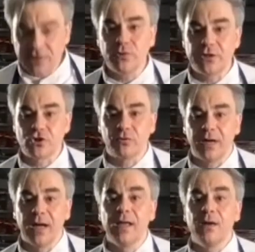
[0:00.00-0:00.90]
to each
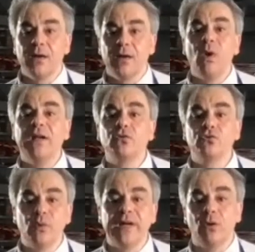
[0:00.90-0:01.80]
other, one
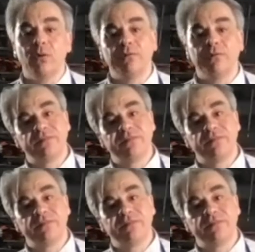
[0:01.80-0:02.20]
good way of